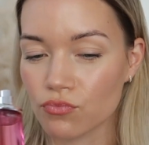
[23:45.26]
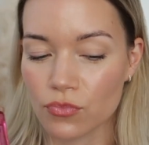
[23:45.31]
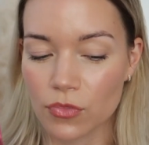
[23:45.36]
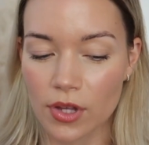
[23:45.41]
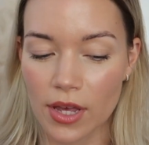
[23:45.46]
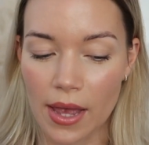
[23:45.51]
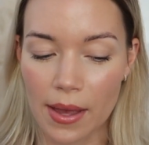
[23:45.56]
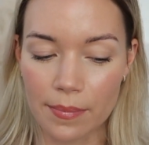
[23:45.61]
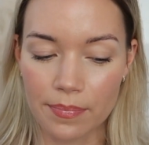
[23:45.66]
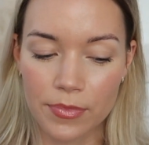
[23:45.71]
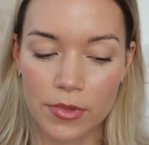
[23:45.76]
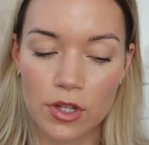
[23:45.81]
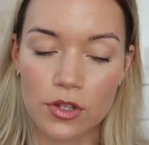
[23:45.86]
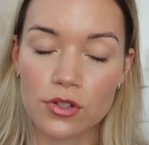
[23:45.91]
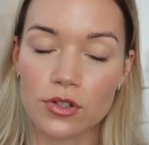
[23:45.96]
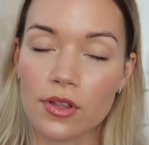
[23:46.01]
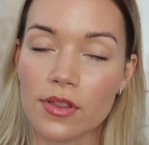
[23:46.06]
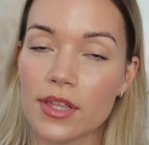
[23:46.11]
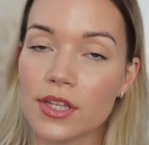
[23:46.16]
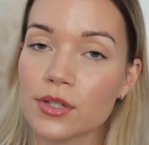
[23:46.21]
okay,
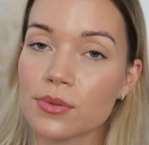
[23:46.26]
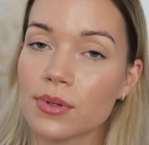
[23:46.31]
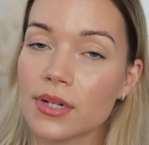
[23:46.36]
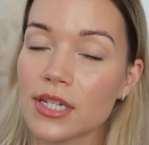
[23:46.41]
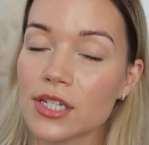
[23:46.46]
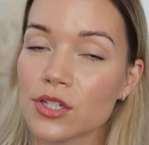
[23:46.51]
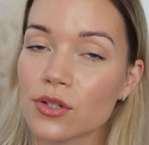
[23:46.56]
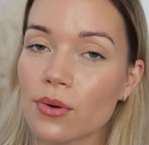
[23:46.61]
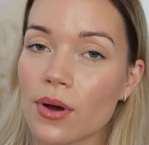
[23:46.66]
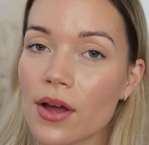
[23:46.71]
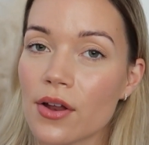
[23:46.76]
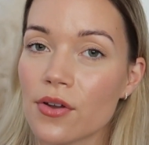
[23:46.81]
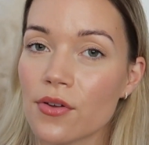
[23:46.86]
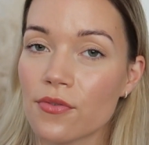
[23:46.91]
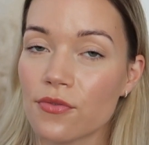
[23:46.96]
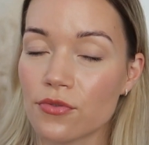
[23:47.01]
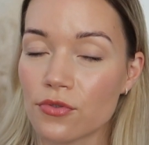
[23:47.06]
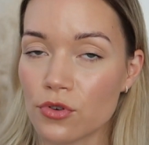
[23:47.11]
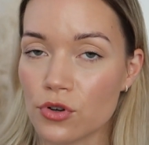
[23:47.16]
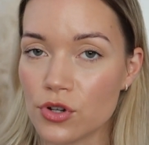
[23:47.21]
so this one is quite
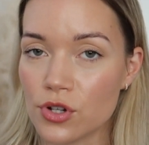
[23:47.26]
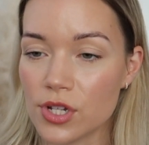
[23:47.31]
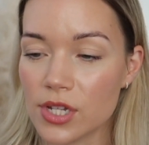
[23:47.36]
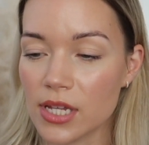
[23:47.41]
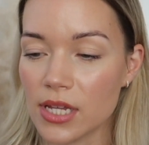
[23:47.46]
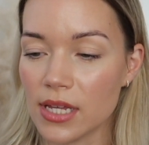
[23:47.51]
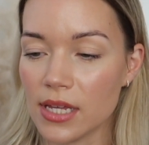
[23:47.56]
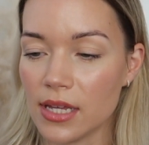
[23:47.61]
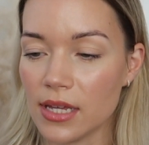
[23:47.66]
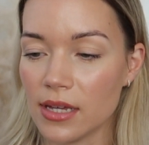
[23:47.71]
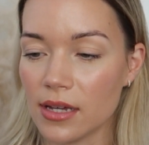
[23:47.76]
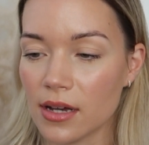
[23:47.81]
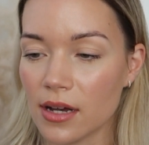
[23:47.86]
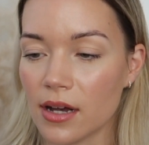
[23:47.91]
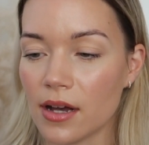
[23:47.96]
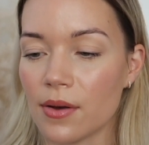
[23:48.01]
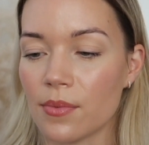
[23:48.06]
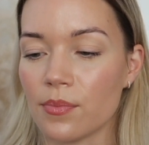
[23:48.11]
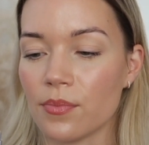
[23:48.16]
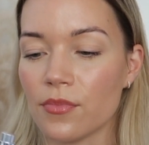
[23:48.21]
fruity,
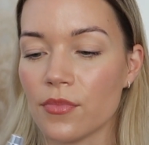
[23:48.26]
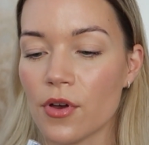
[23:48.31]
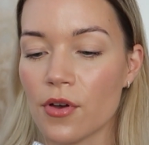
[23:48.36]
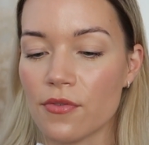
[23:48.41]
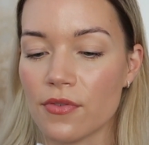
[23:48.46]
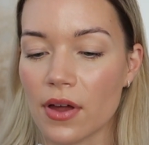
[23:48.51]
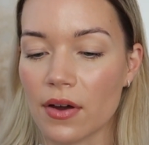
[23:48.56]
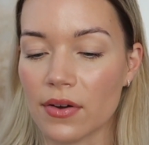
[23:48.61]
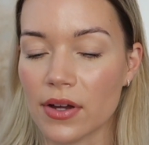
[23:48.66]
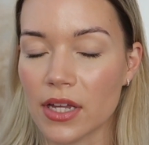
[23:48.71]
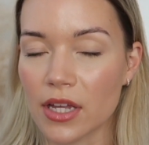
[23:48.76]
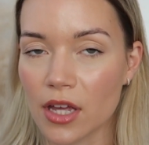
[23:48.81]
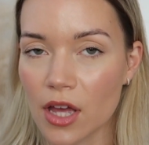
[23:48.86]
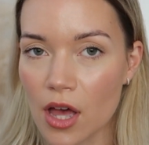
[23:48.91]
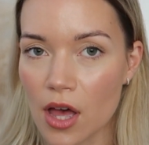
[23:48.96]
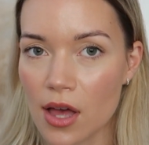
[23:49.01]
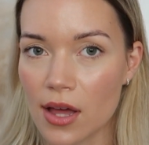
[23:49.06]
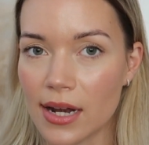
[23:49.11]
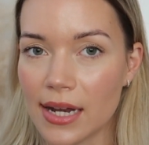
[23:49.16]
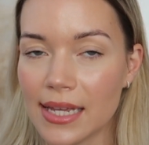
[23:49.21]
a very
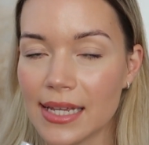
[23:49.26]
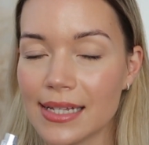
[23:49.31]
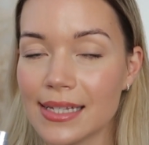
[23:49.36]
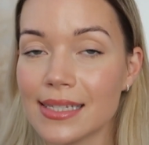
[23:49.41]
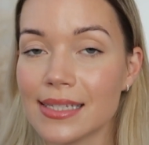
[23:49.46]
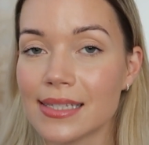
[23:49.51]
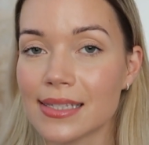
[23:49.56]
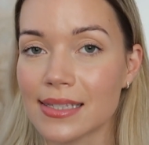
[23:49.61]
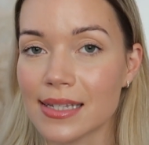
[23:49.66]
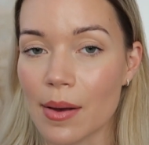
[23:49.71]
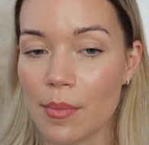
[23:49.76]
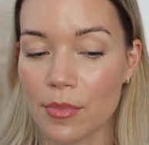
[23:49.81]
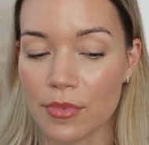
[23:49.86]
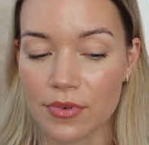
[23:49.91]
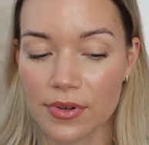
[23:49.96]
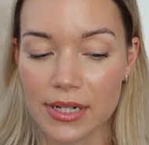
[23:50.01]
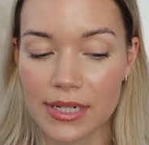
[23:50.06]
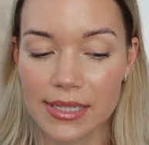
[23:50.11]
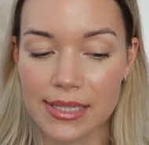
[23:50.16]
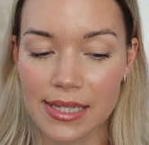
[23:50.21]
girly,
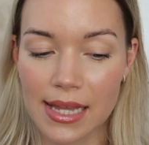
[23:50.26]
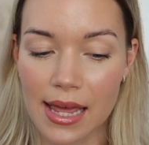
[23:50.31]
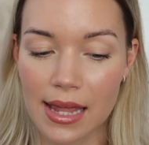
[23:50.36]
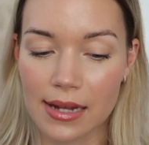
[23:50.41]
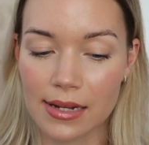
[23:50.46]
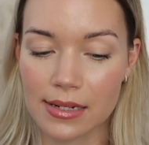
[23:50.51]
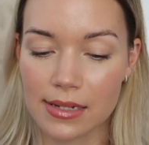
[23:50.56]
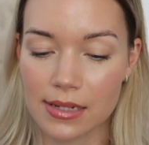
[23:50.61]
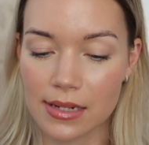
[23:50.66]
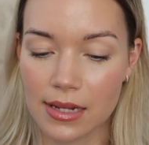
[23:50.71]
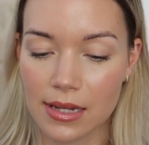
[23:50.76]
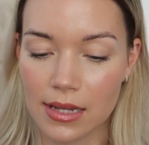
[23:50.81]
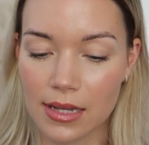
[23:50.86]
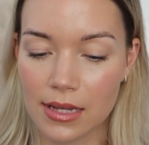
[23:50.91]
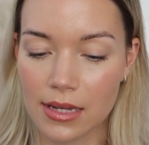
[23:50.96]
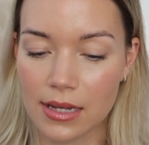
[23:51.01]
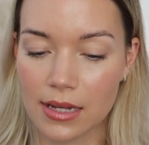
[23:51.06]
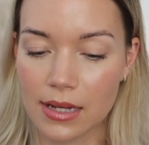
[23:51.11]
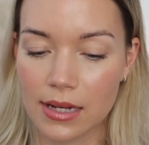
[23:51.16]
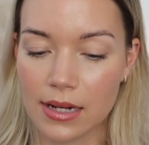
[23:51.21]
summery scent.
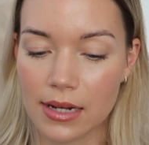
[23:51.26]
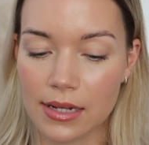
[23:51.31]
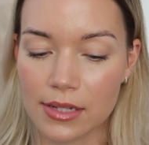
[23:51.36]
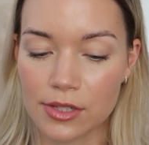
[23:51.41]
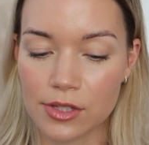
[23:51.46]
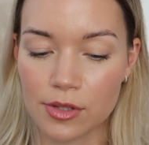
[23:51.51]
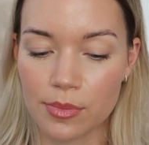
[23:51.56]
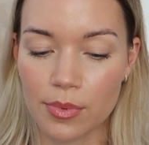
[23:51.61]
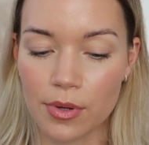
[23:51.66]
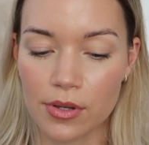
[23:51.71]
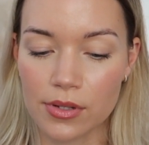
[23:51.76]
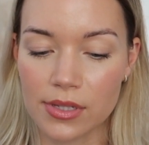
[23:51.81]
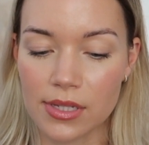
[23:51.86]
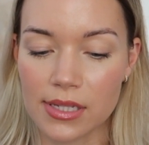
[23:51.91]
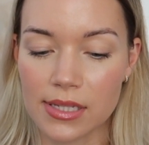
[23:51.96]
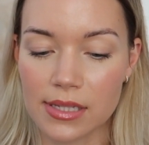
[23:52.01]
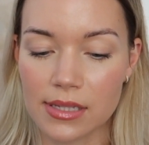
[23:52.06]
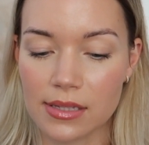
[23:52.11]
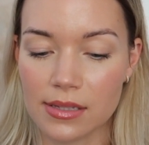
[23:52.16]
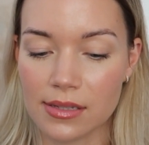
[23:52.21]
I suppose
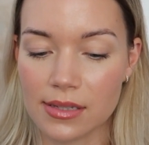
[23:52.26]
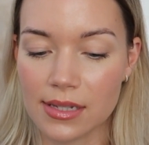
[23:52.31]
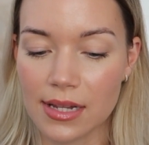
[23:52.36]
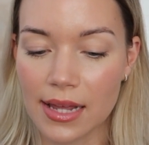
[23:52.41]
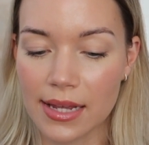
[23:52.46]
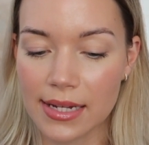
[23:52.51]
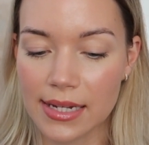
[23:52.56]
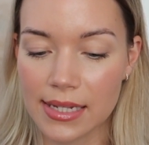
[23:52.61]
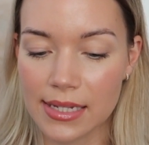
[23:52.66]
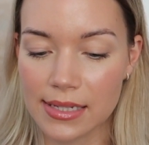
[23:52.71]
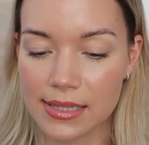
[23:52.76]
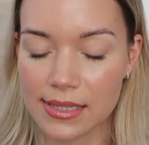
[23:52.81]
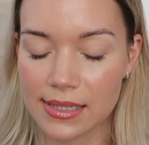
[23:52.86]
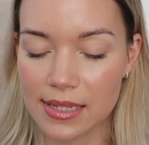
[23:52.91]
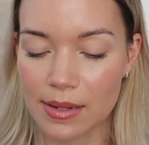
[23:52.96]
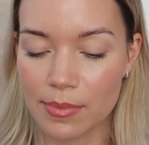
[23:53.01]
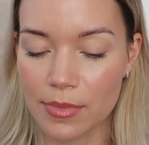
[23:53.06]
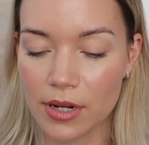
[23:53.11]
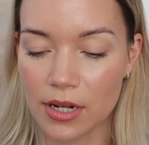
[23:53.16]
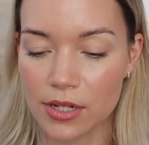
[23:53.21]
it's slightly
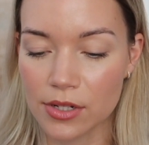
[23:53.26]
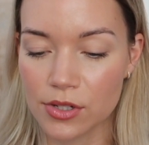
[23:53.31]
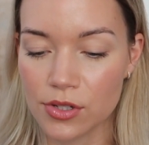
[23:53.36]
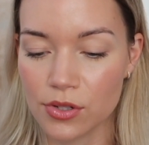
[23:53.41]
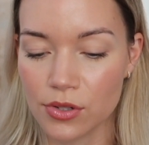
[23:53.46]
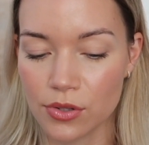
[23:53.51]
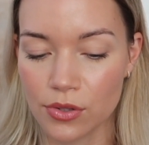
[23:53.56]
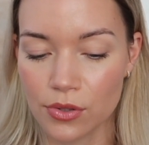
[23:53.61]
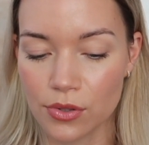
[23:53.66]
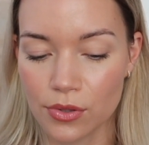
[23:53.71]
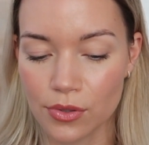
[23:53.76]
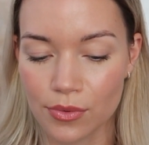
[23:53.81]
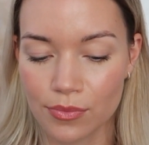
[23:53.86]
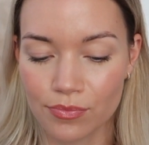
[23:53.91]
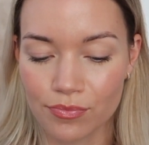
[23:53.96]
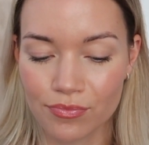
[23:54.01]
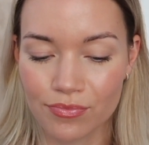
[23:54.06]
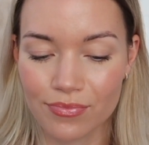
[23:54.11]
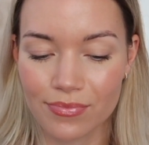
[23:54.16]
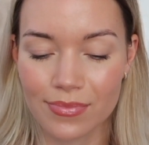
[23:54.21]
similar to,
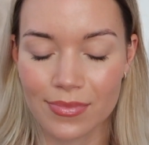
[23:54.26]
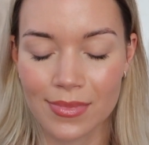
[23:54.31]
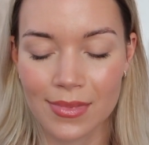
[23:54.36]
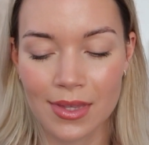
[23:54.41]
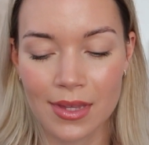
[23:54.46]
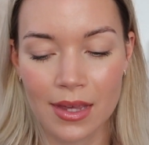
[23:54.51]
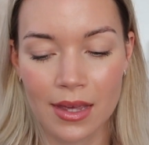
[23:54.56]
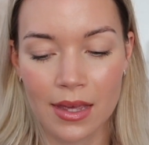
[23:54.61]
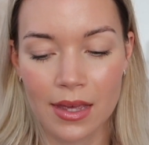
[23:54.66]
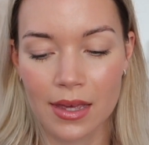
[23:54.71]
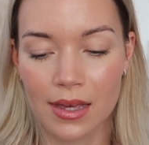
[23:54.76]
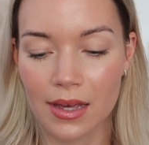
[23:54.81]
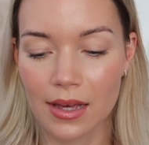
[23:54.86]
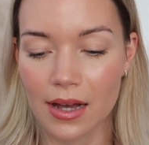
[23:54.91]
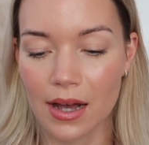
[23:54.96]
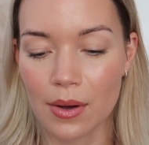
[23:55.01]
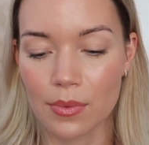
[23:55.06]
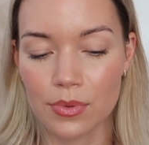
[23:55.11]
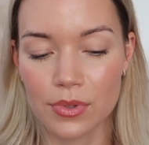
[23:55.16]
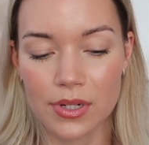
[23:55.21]

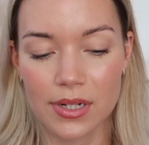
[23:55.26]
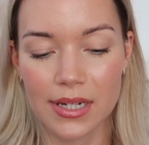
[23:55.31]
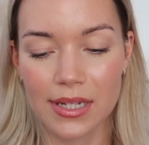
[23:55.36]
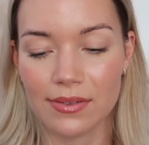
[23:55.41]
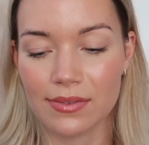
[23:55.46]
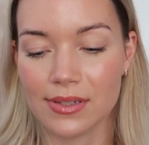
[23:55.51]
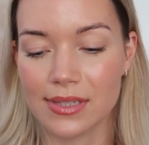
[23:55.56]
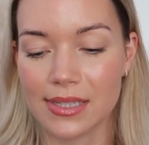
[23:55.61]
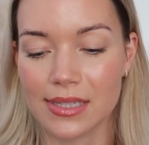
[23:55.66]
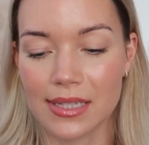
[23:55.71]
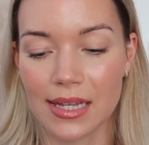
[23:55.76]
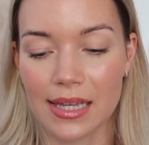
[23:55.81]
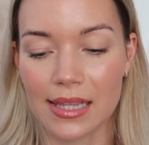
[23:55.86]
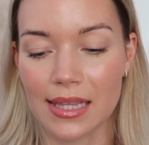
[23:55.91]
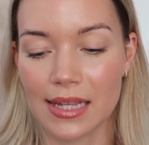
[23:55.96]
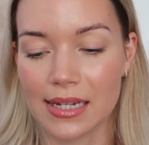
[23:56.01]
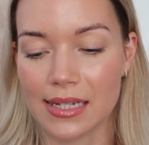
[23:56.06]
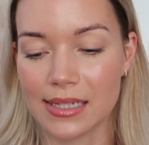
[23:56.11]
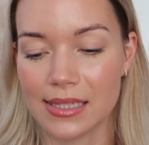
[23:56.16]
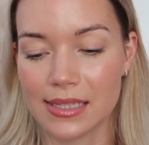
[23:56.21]
I wouldn't even say
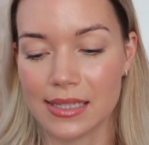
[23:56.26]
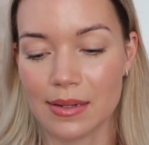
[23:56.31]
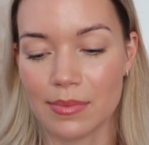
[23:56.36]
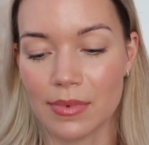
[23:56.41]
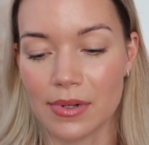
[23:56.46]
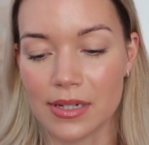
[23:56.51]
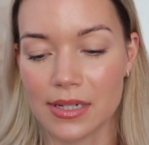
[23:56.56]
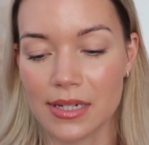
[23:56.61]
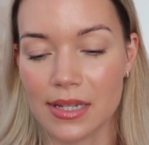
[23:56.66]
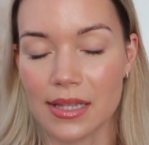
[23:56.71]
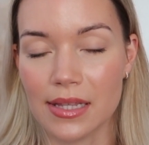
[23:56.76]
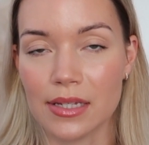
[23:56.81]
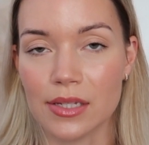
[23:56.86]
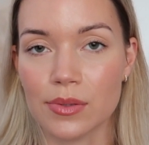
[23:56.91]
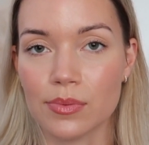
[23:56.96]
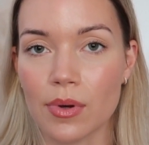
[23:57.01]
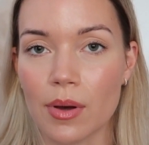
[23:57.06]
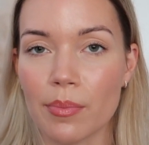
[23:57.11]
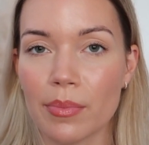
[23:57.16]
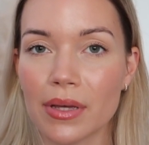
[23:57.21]
that it's similar to
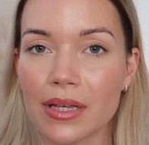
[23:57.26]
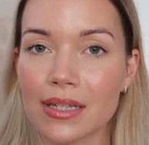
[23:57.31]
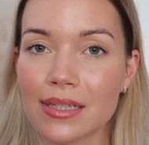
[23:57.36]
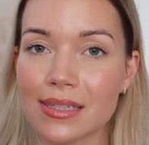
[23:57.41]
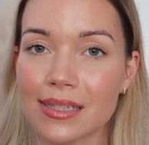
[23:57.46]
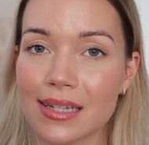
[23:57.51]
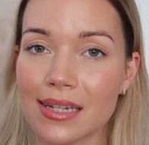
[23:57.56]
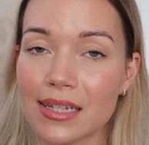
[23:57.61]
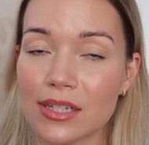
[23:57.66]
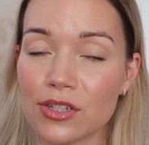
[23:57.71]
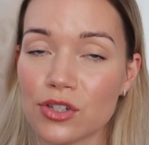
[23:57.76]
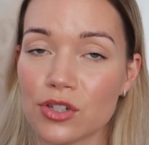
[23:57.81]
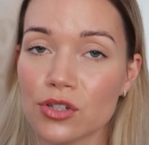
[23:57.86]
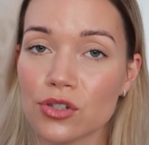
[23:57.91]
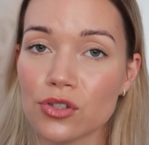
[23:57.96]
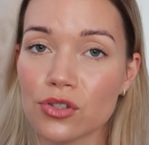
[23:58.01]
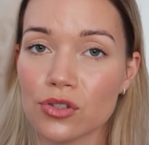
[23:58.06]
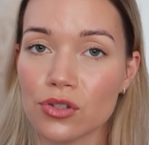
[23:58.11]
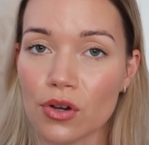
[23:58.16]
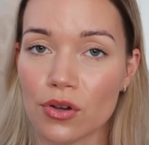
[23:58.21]
this one, because it is
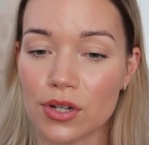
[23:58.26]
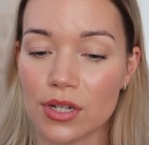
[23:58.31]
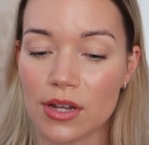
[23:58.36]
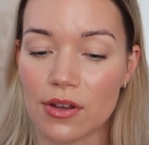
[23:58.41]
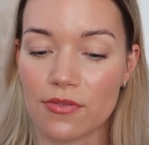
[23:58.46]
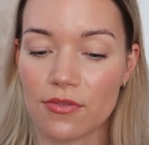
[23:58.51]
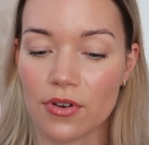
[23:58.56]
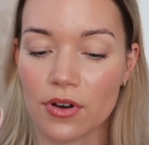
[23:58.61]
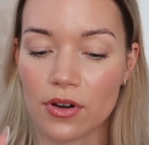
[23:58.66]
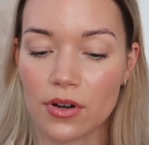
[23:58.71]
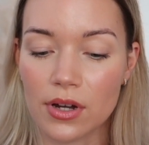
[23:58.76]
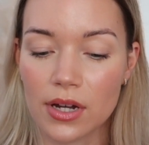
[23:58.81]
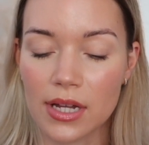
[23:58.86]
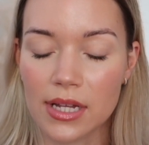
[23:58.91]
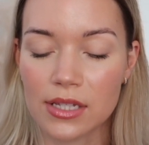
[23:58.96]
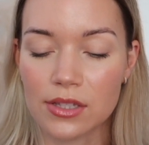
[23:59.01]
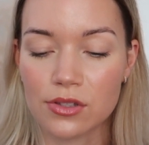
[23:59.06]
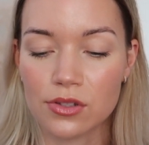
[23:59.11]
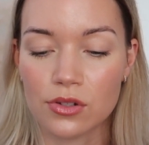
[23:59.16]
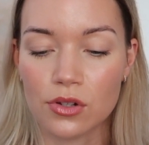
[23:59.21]
just so different.
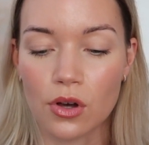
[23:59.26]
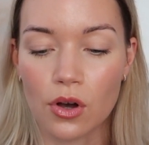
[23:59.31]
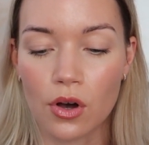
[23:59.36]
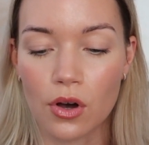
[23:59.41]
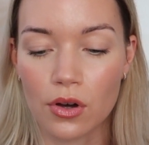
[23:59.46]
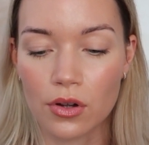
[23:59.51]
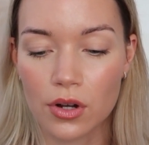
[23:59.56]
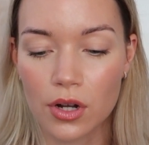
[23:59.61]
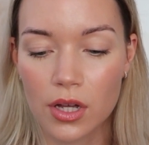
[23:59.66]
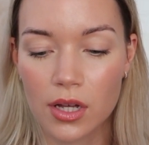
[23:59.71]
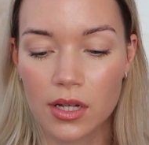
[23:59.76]
It's not,